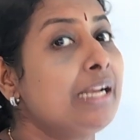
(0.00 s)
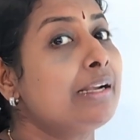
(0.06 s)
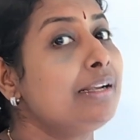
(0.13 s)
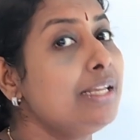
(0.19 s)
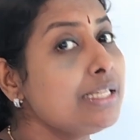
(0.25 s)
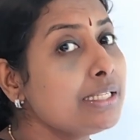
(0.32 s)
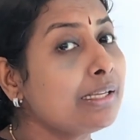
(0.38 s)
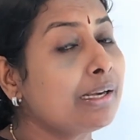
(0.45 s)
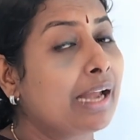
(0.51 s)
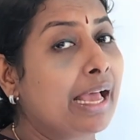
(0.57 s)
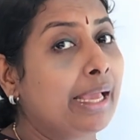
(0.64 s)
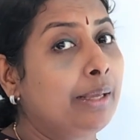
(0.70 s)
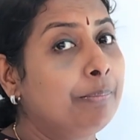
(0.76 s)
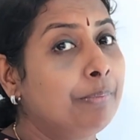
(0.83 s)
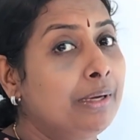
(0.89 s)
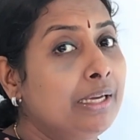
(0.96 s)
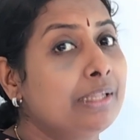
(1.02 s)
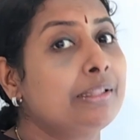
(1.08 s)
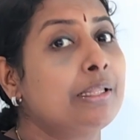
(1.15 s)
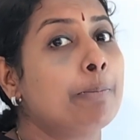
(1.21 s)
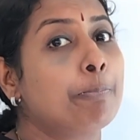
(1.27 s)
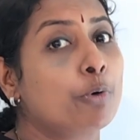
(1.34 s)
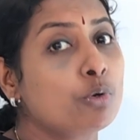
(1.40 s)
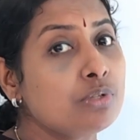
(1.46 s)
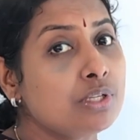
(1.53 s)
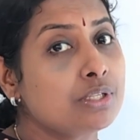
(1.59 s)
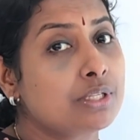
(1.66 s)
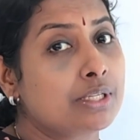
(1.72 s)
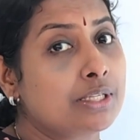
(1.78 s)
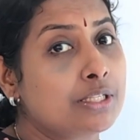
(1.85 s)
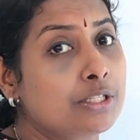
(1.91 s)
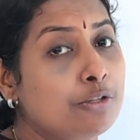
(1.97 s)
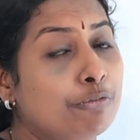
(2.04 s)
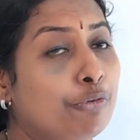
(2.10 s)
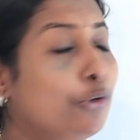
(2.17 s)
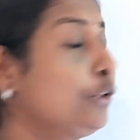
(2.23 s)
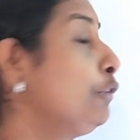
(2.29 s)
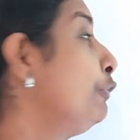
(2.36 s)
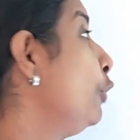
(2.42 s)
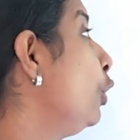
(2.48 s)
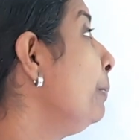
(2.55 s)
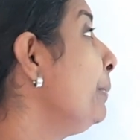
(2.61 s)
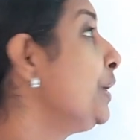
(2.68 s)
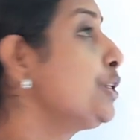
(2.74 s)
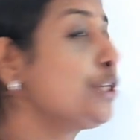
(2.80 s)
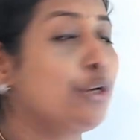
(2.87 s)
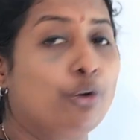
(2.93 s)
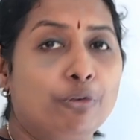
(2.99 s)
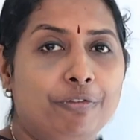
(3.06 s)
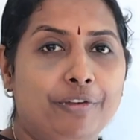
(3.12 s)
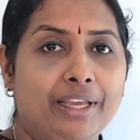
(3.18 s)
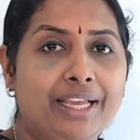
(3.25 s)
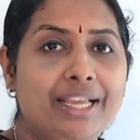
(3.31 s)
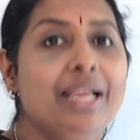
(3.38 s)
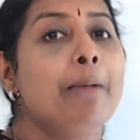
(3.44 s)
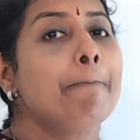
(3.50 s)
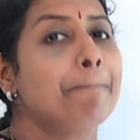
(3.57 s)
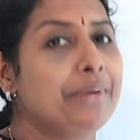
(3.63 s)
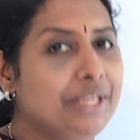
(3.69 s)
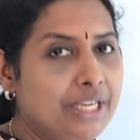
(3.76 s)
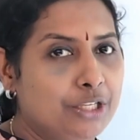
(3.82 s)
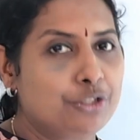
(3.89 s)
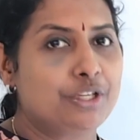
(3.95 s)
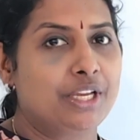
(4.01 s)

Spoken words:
Describe the processes for the formation of a PN